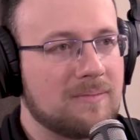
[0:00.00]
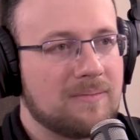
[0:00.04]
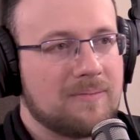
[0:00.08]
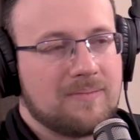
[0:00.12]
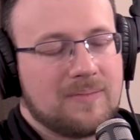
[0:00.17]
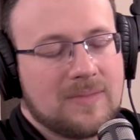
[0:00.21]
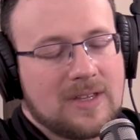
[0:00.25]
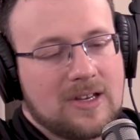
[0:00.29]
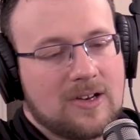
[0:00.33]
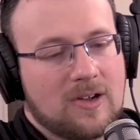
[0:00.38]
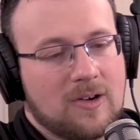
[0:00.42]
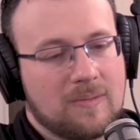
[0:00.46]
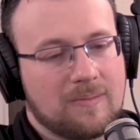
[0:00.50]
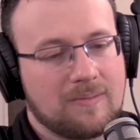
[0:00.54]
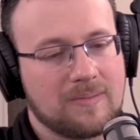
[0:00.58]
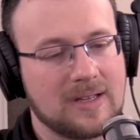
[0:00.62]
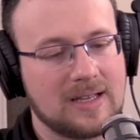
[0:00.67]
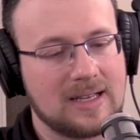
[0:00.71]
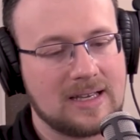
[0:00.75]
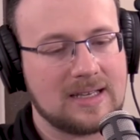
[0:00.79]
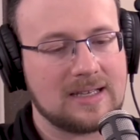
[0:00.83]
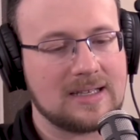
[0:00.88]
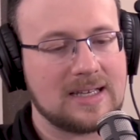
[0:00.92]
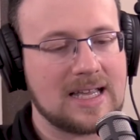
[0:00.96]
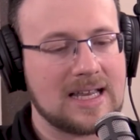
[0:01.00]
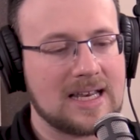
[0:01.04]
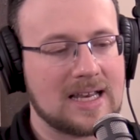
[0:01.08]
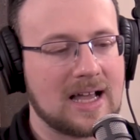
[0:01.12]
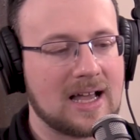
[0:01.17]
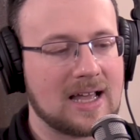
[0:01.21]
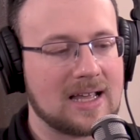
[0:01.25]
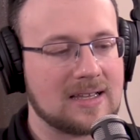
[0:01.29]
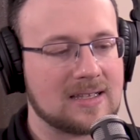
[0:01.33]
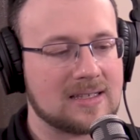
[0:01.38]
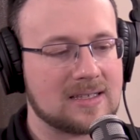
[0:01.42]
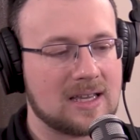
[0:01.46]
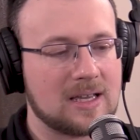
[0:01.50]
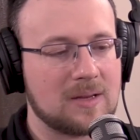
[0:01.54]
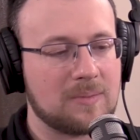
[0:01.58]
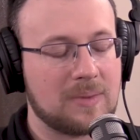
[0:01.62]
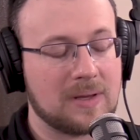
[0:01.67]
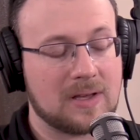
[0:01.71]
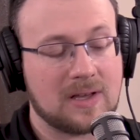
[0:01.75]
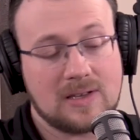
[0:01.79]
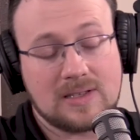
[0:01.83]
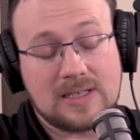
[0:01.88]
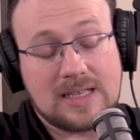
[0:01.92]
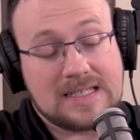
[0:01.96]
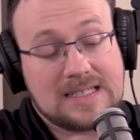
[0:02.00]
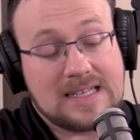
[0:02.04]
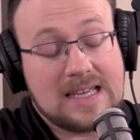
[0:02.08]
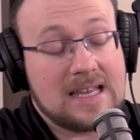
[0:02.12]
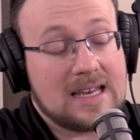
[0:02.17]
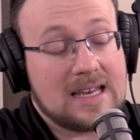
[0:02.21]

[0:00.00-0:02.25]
in hindsight, because it